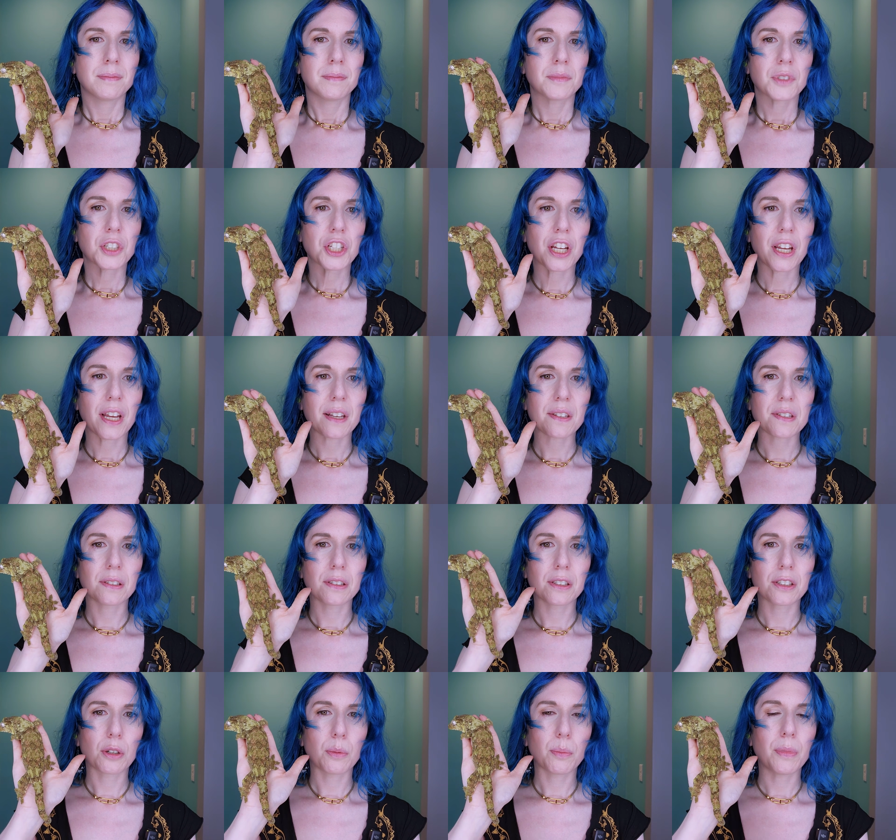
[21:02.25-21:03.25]
She has a
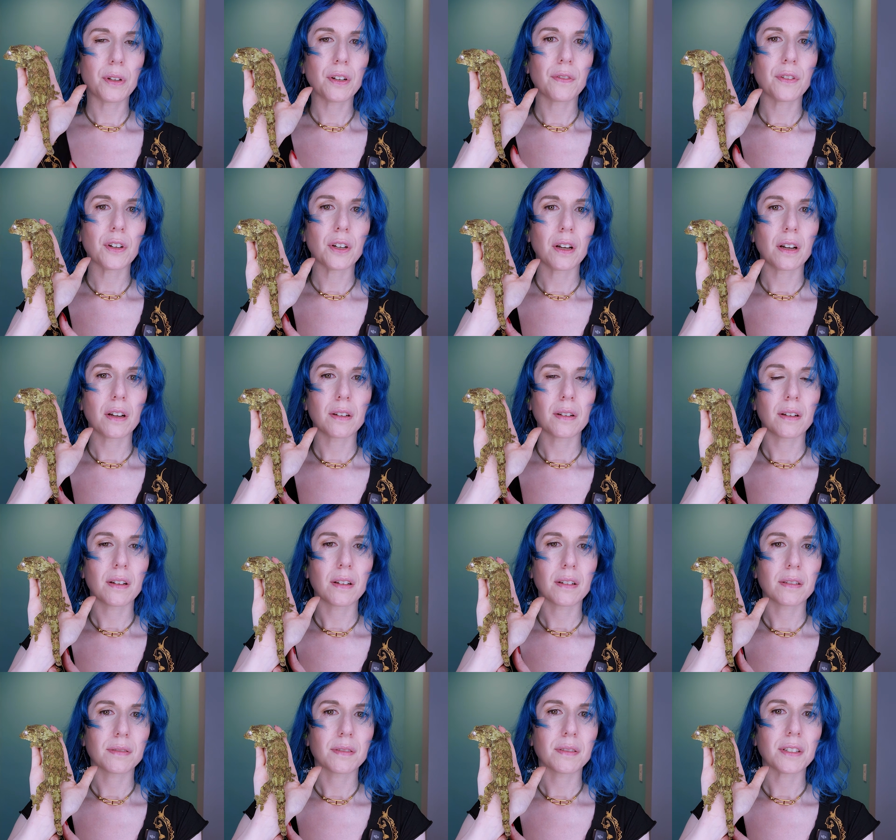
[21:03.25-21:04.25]
little bit of a,
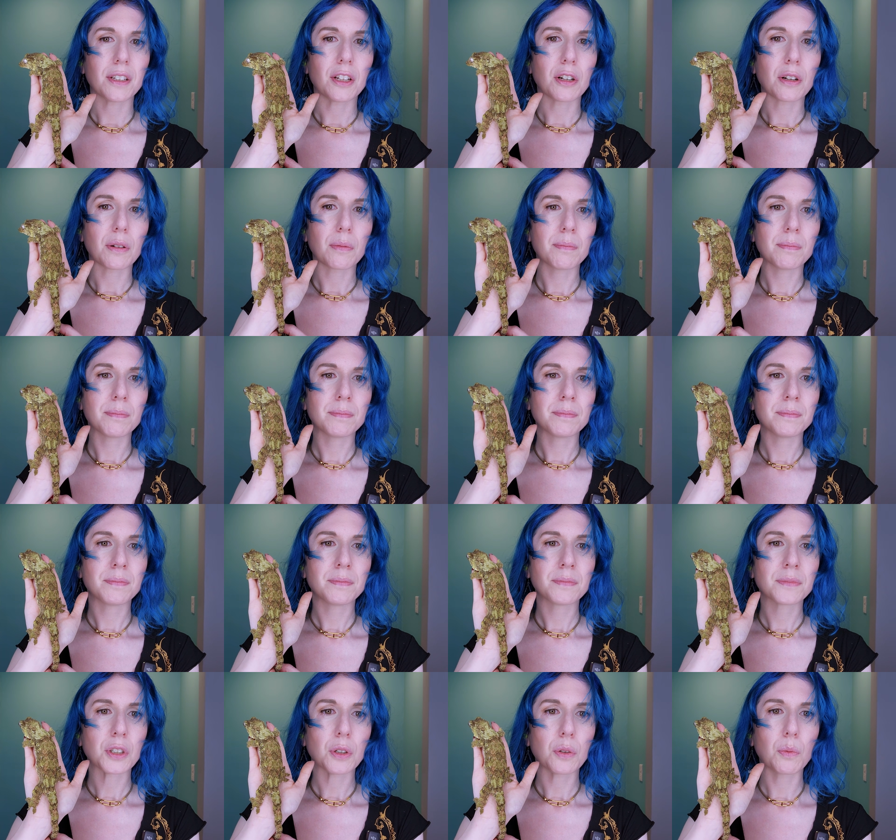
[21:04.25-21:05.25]

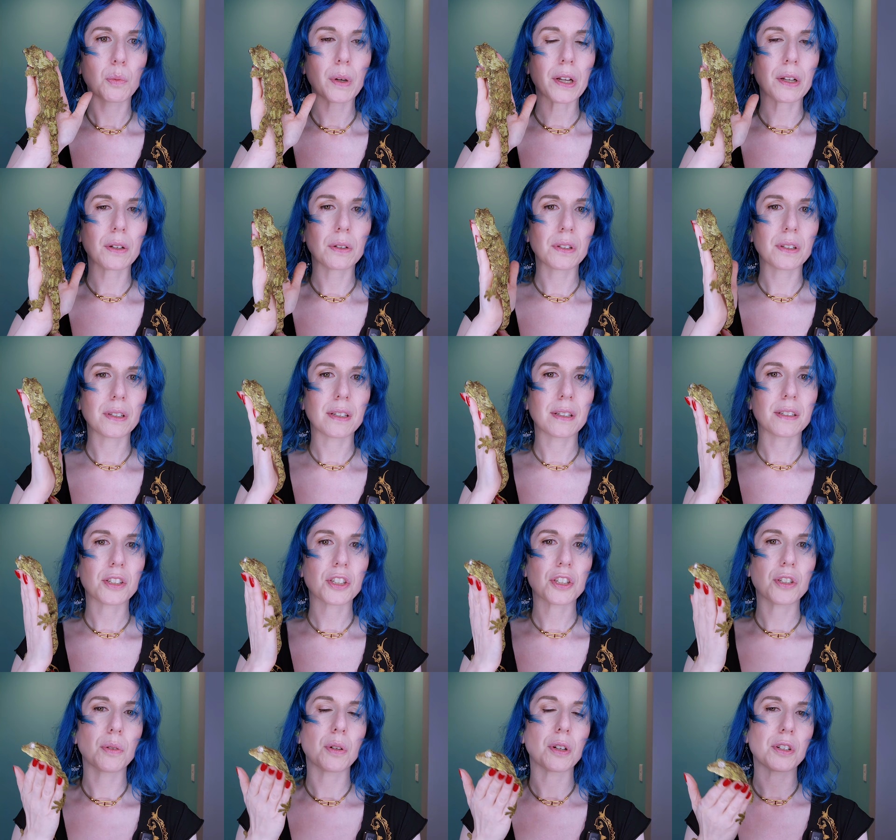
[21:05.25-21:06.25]
wiggle
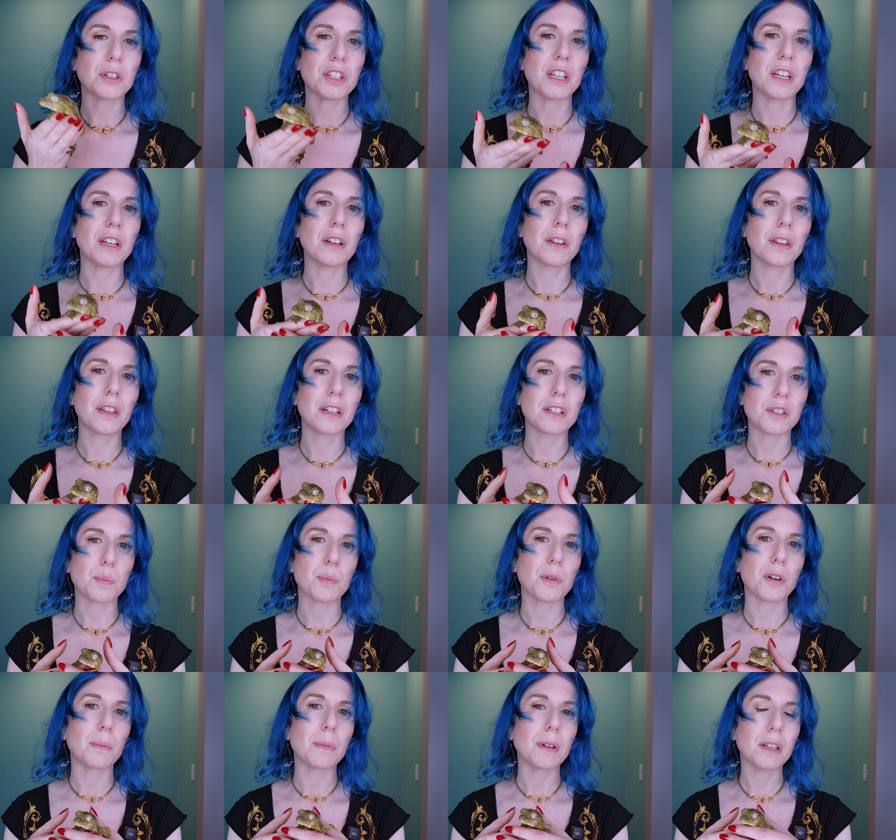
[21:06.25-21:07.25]
to her tail that is
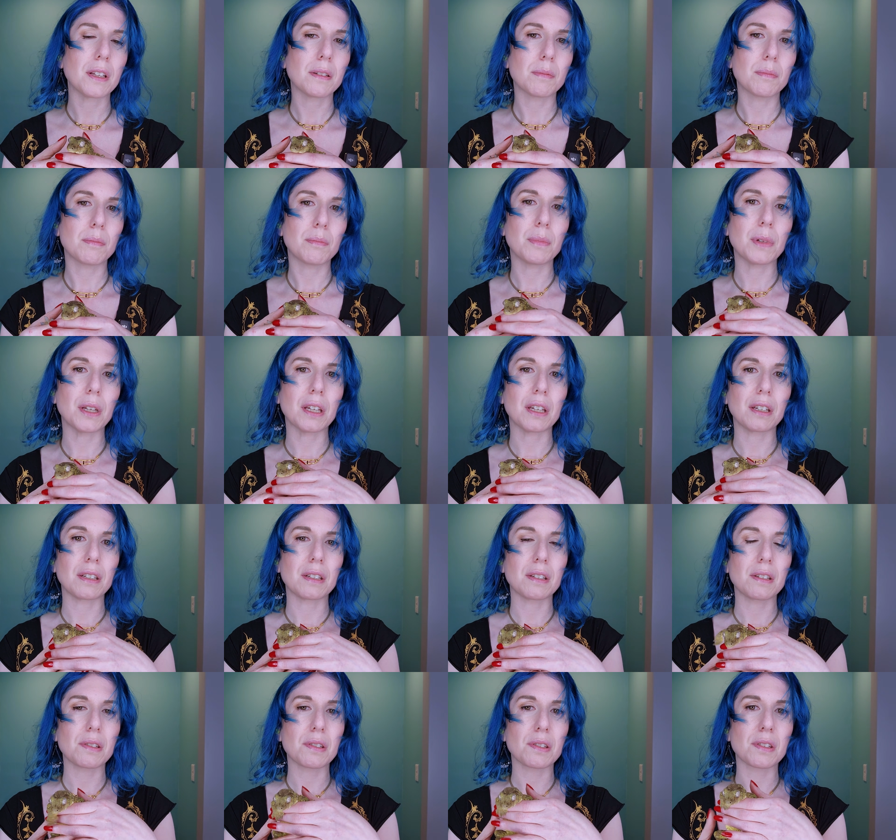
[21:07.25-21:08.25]
permanent,
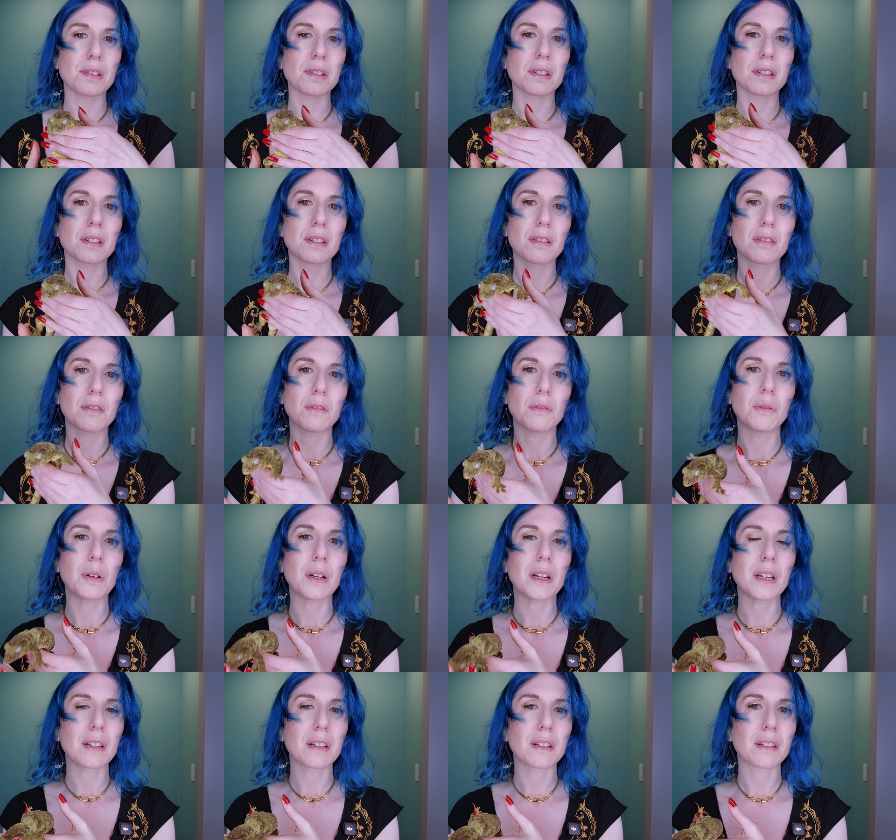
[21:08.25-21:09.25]
because
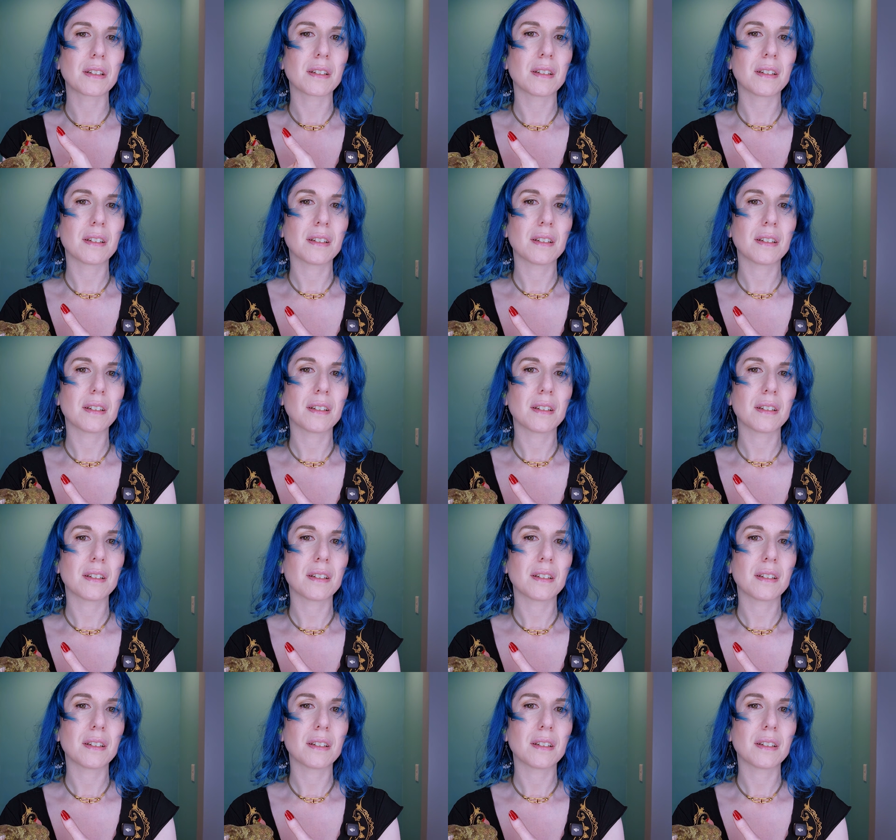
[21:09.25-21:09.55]
when